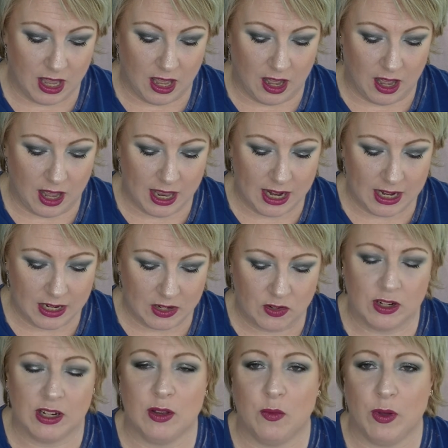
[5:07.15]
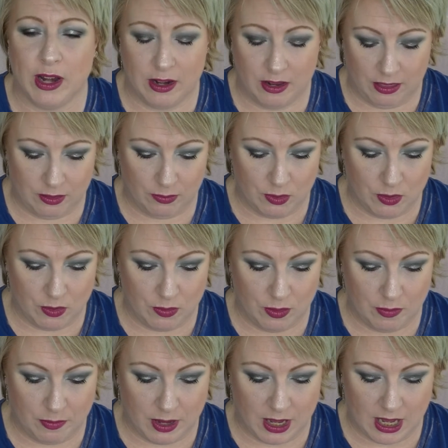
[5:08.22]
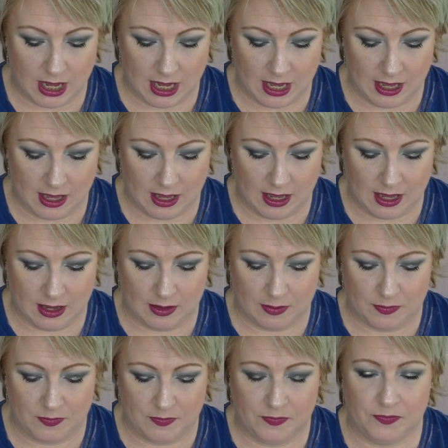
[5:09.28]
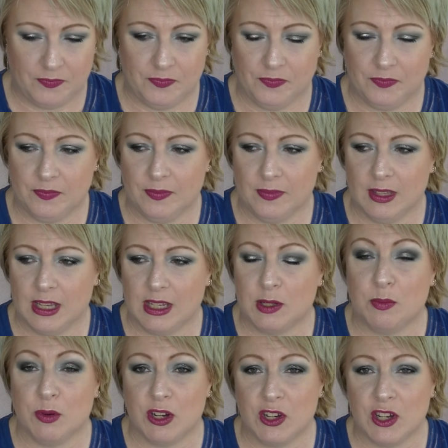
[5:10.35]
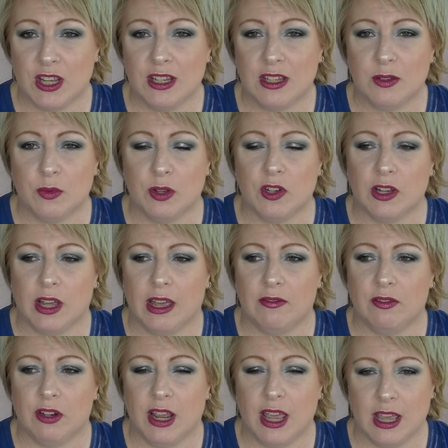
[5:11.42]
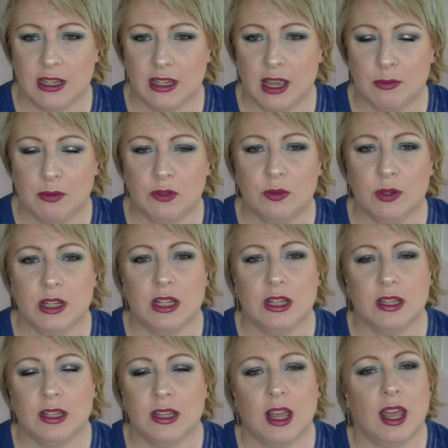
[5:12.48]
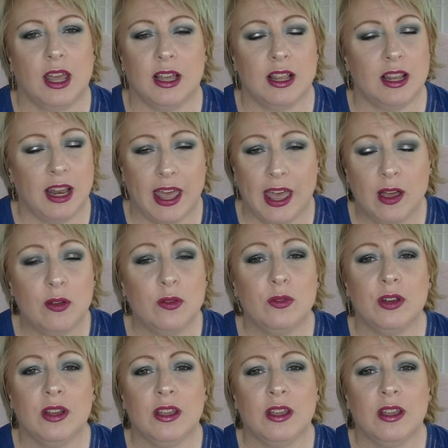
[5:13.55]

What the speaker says: I literally went through my spreadsheets, which I have on Airtable, which is a cloud